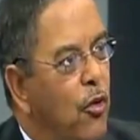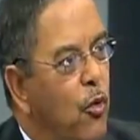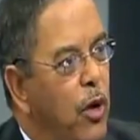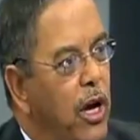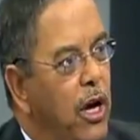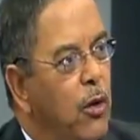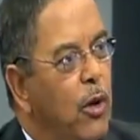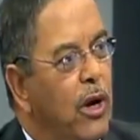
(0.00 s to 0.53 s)
So
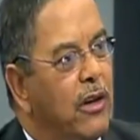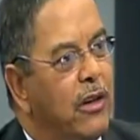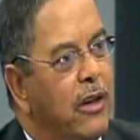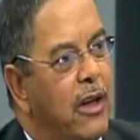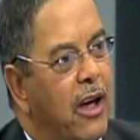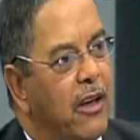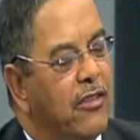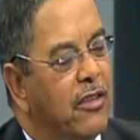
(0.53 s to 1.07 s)
where
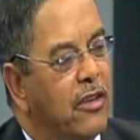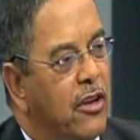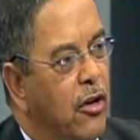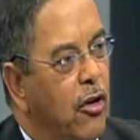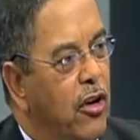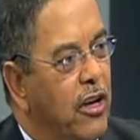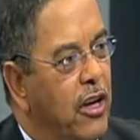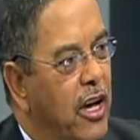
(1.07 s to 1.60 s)
one does,
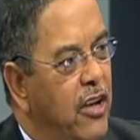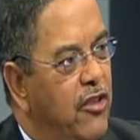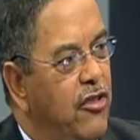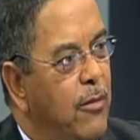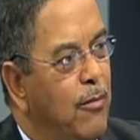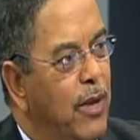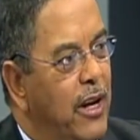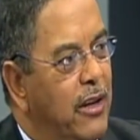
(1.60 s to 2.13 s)
you know,
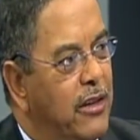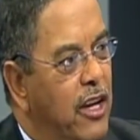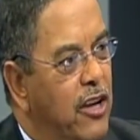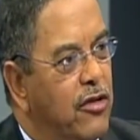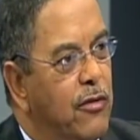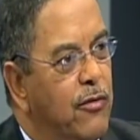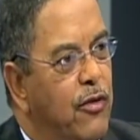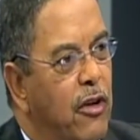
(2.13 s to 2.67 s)
engage in
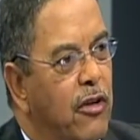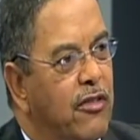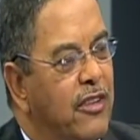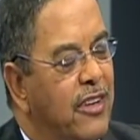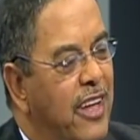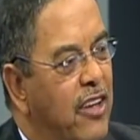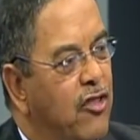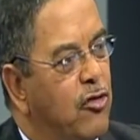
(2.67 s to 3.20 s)
plantation
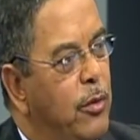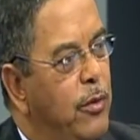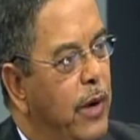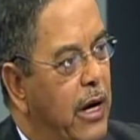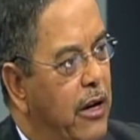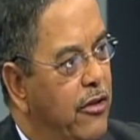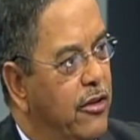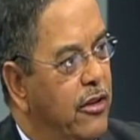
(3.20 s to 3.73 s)
forestry, it has to be
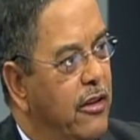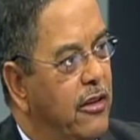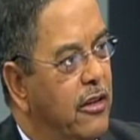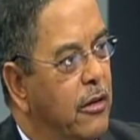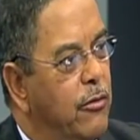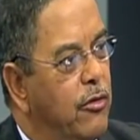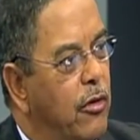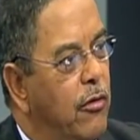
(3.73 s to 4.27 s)
balanced in
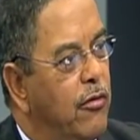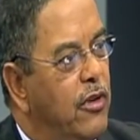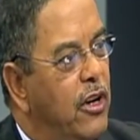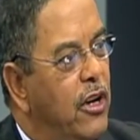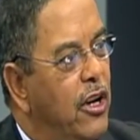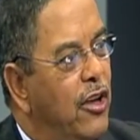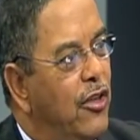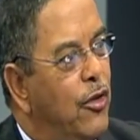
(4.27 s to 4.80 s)
terms of
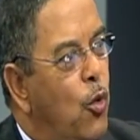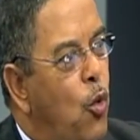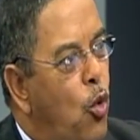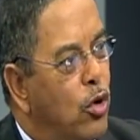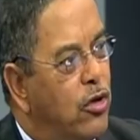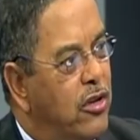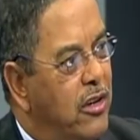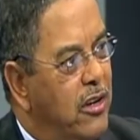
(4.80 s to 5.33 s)
the
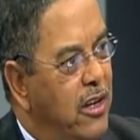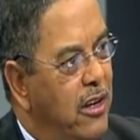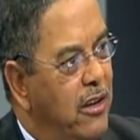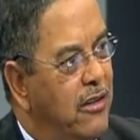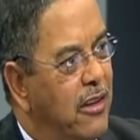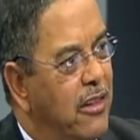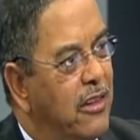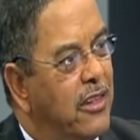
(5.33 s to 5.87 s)
water
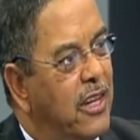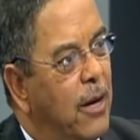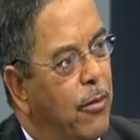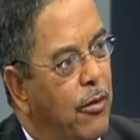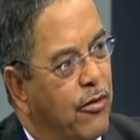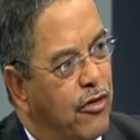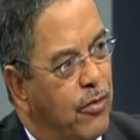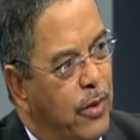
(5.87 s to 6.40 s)
needs and the
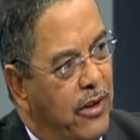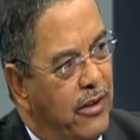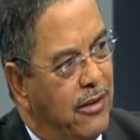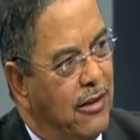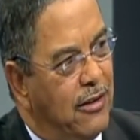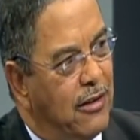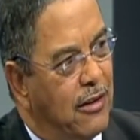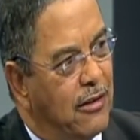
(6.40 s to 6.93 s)
type of
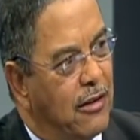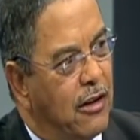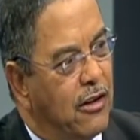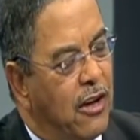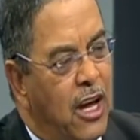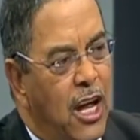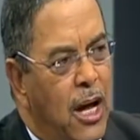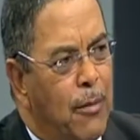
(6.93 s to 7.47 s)
species,
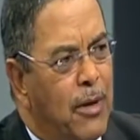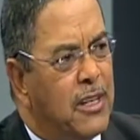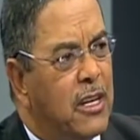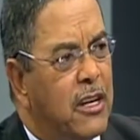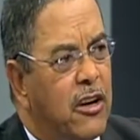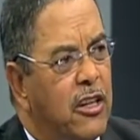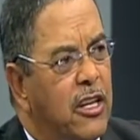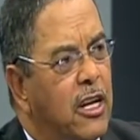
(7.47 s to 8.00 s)
etc. But
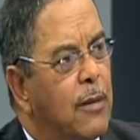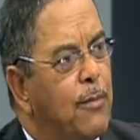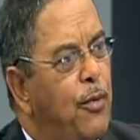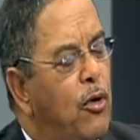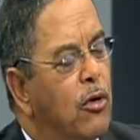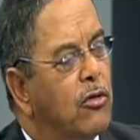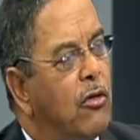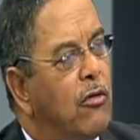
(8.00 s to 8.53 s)
it's a critical
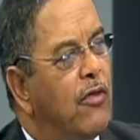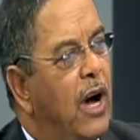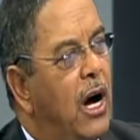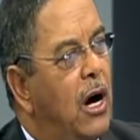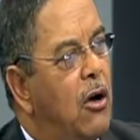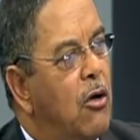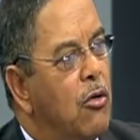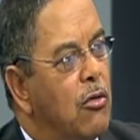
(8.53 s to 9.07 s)
part of
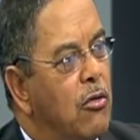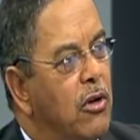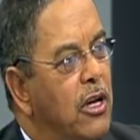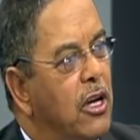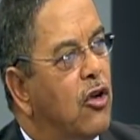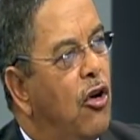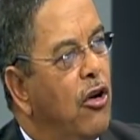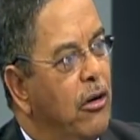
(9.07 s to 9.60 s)
our
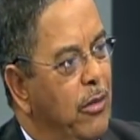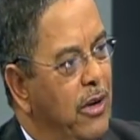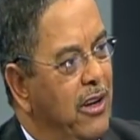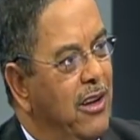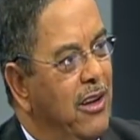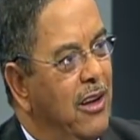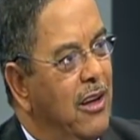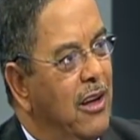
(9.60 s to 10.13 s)

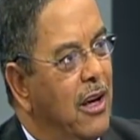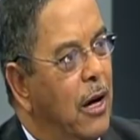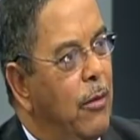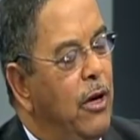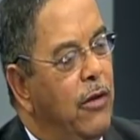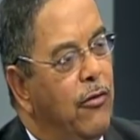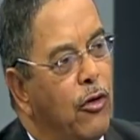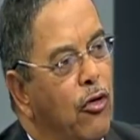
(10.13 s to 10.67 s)
economy.
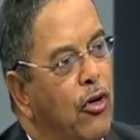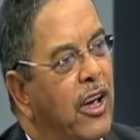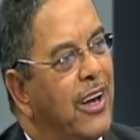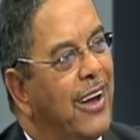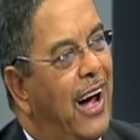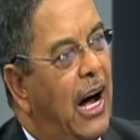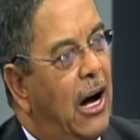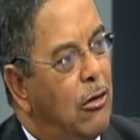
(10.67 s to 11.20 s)
I mean, if you look
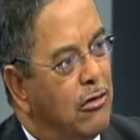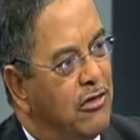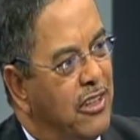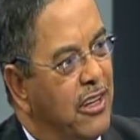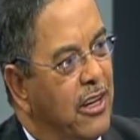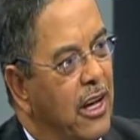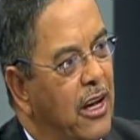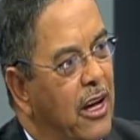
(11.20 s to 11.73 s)
at our
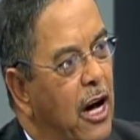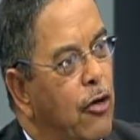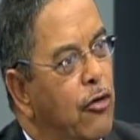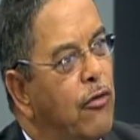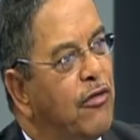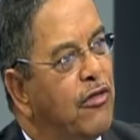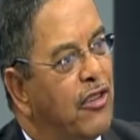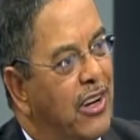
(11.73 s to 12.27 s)
housing,
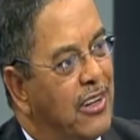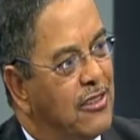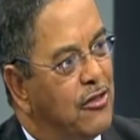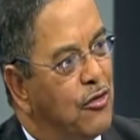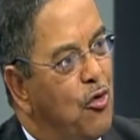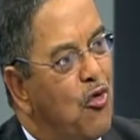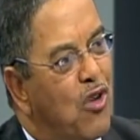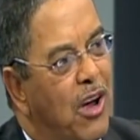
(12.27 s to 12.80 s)
our roof
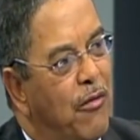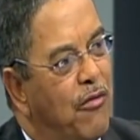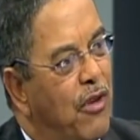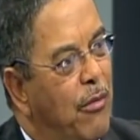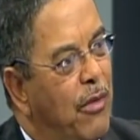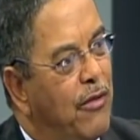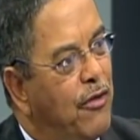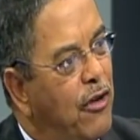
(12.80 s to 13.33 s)
trusts all come
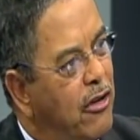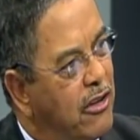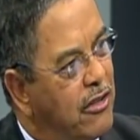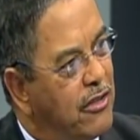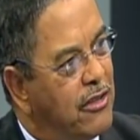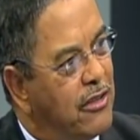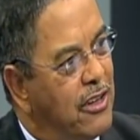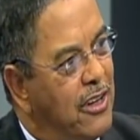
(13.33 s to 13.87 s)
from our
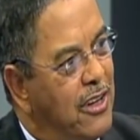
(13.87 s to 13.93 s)
forests.